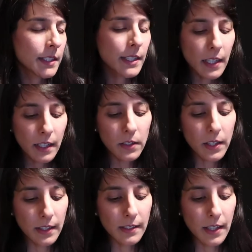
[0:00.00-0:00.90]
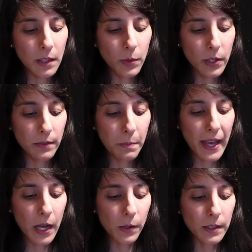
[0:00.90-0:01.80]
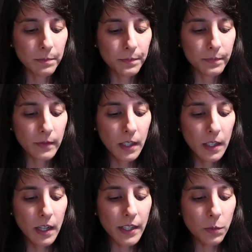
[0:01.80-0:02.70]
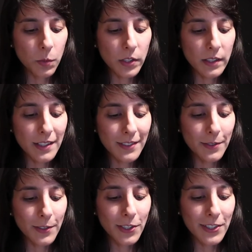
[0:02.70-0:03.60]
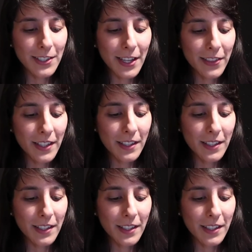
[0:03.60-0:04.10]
so let's take a look at this keyword of power. I didn't want to, you to start the